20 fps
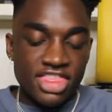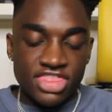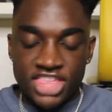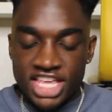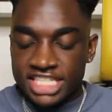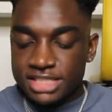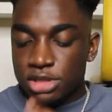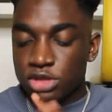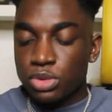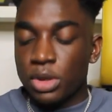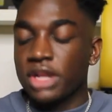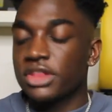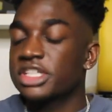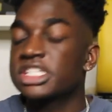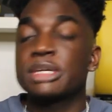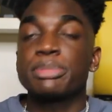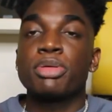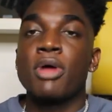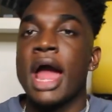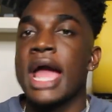This was one of the
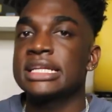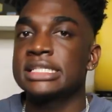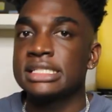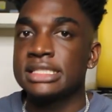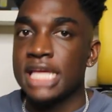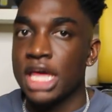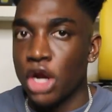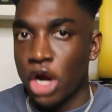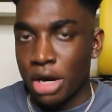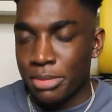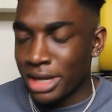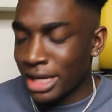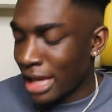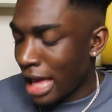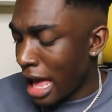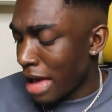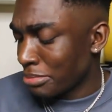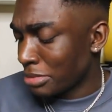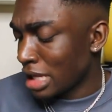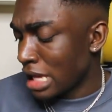surprises that Urban
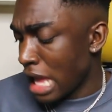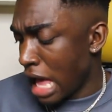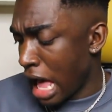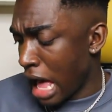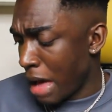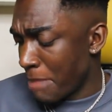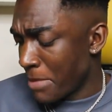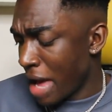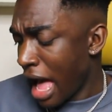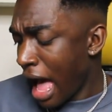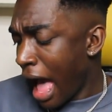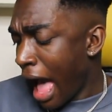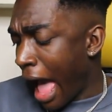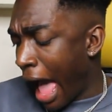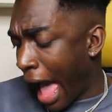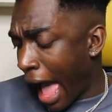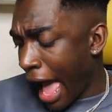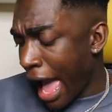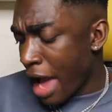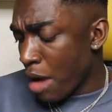got me.
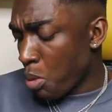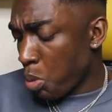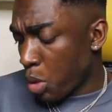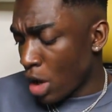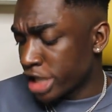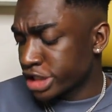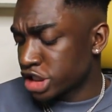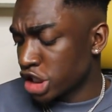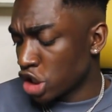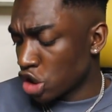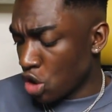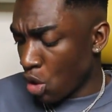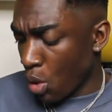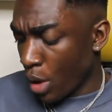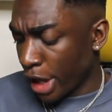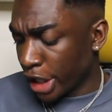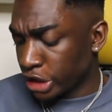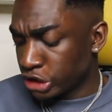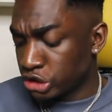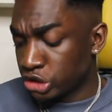I wasn't
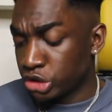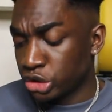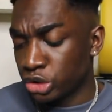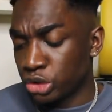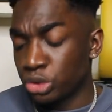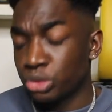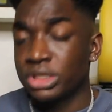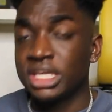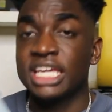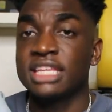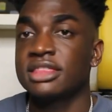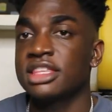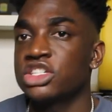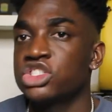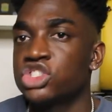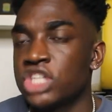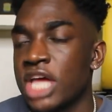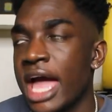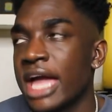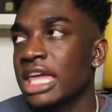going to get
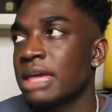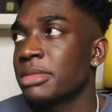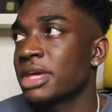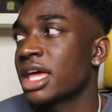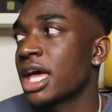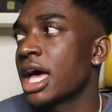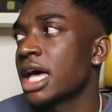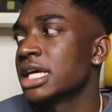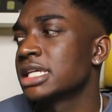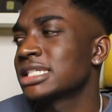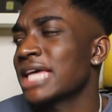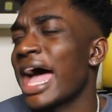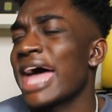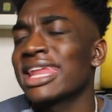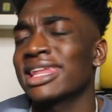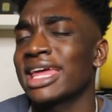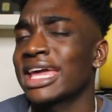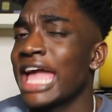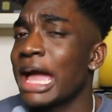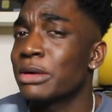this jacket because I
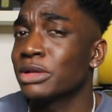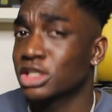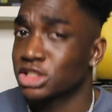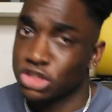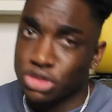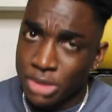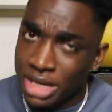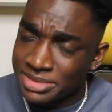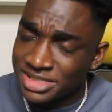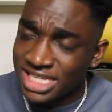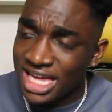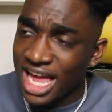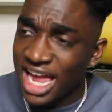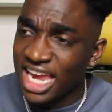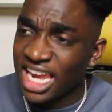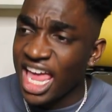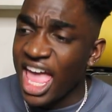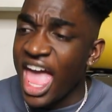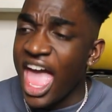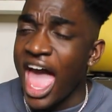didn't like how it looked on the
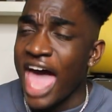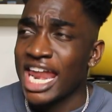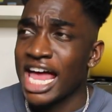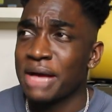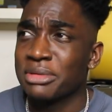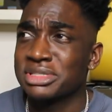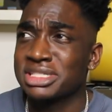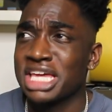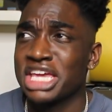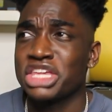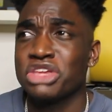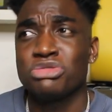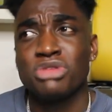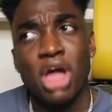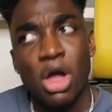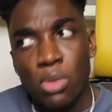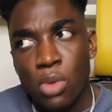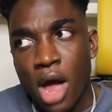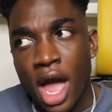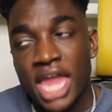website. And I was like, you
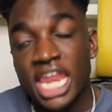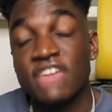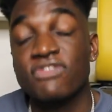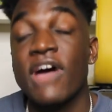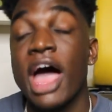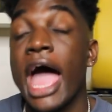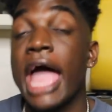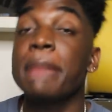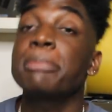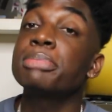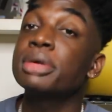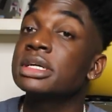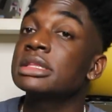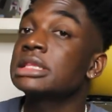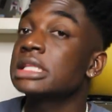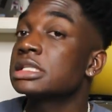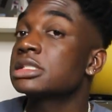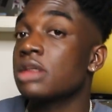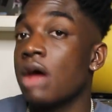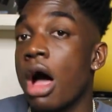know what? If I
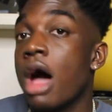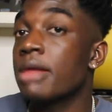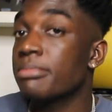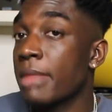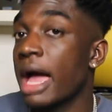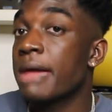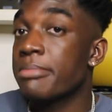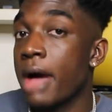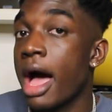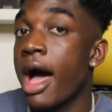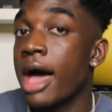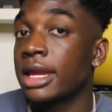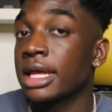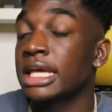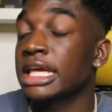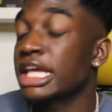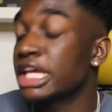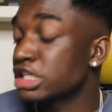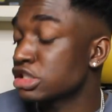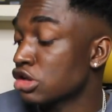put this on my
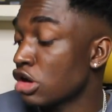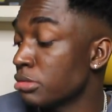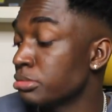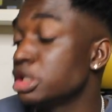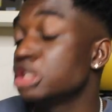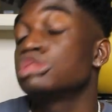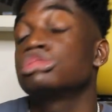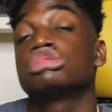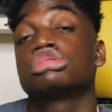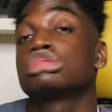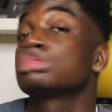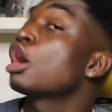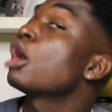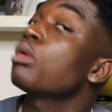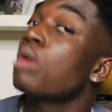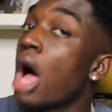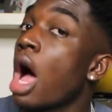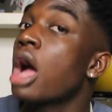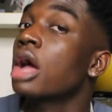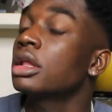body, it's gonna be
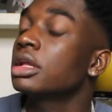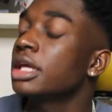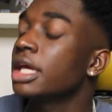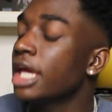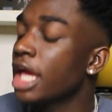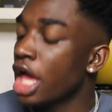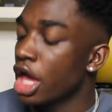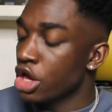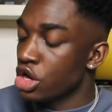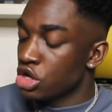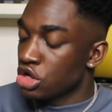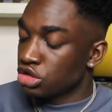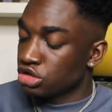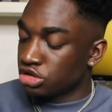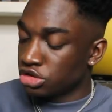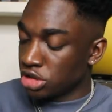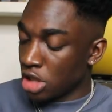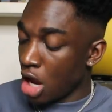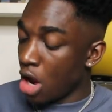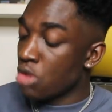so ugly.
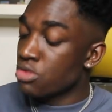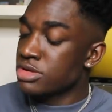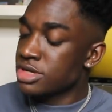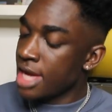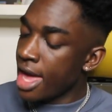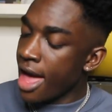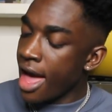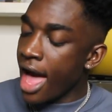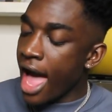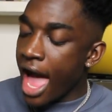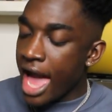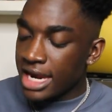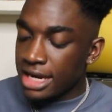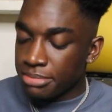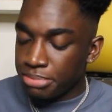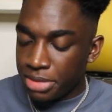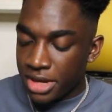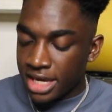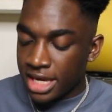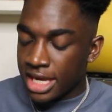So yeah, I
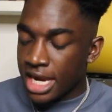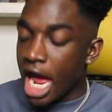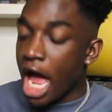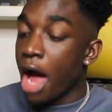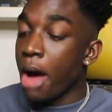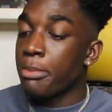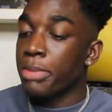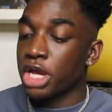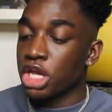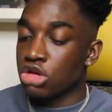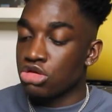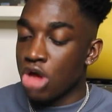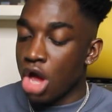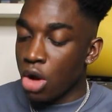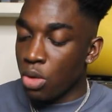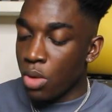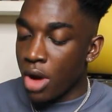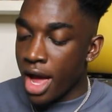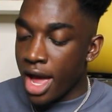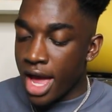didn't pick it out, but you
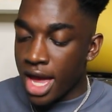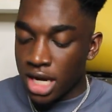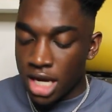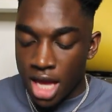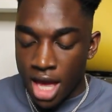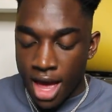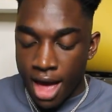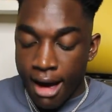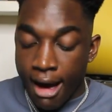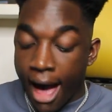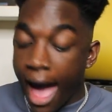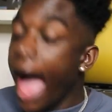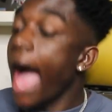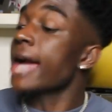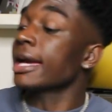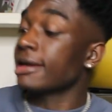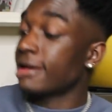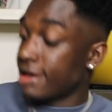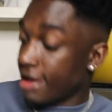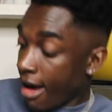know what?
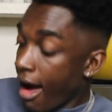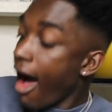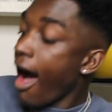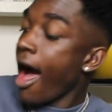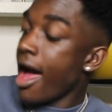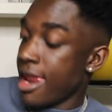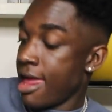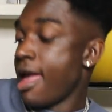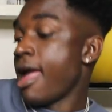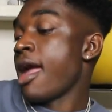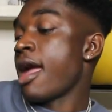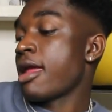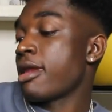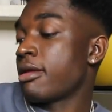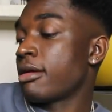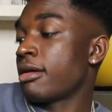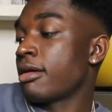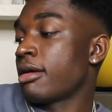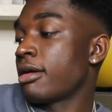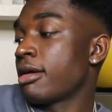I got
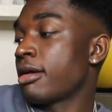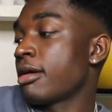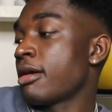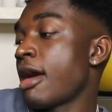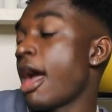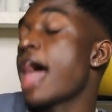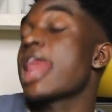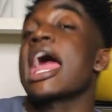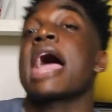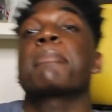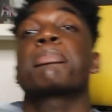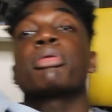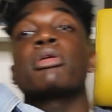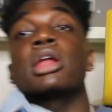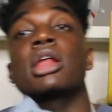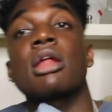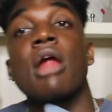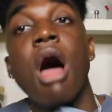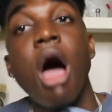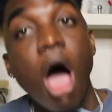it and I
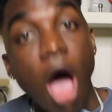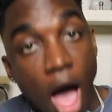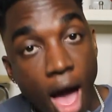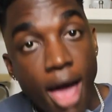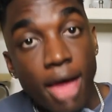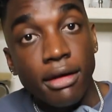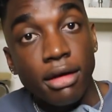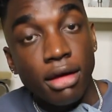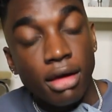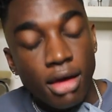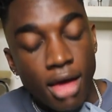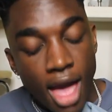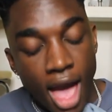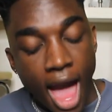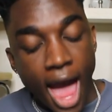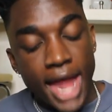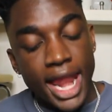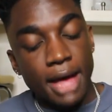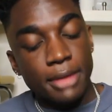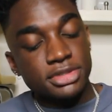put it on
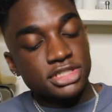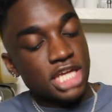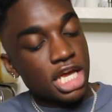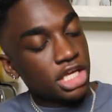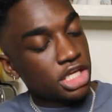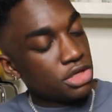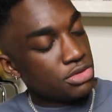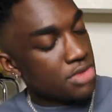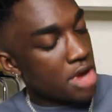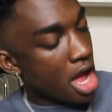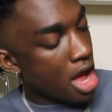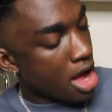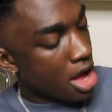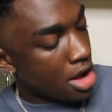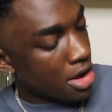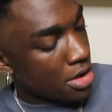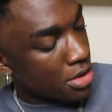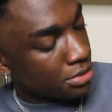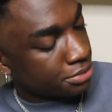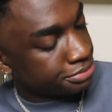and I was like, you
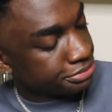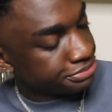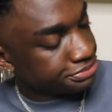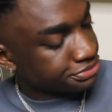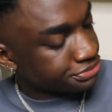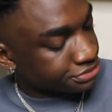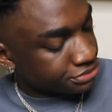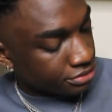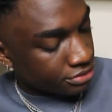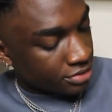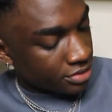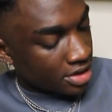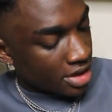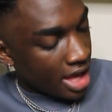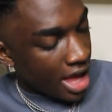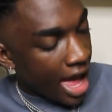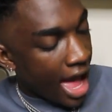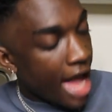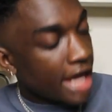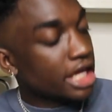know,
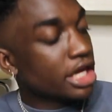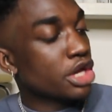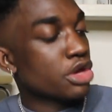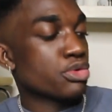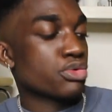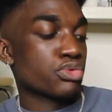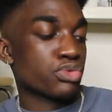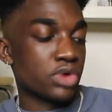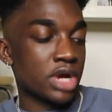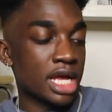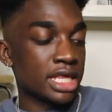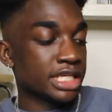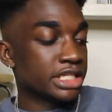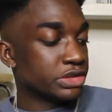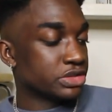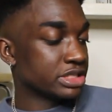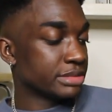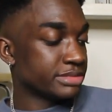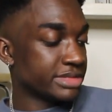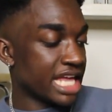I could really
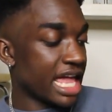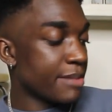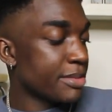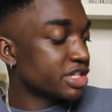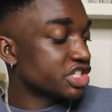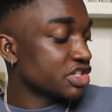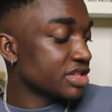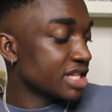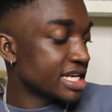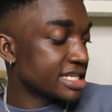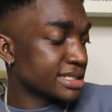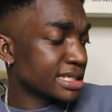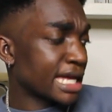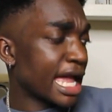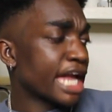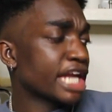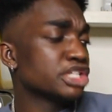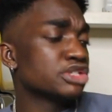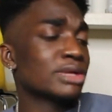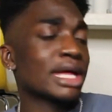do some damage in this. Like,
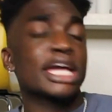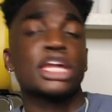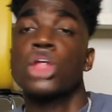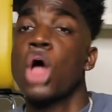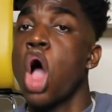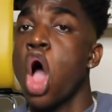I could do like an